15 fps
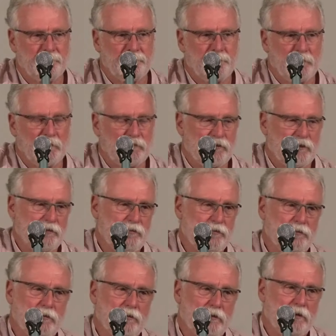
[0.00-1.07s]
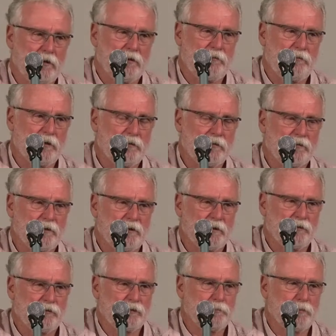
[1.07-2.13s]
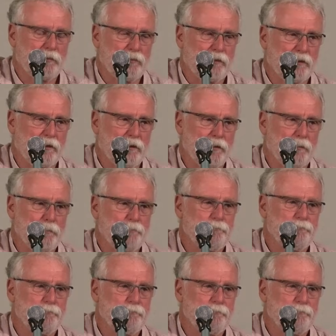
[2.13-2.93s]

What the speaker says: And so I turned the car around and I took my boy home.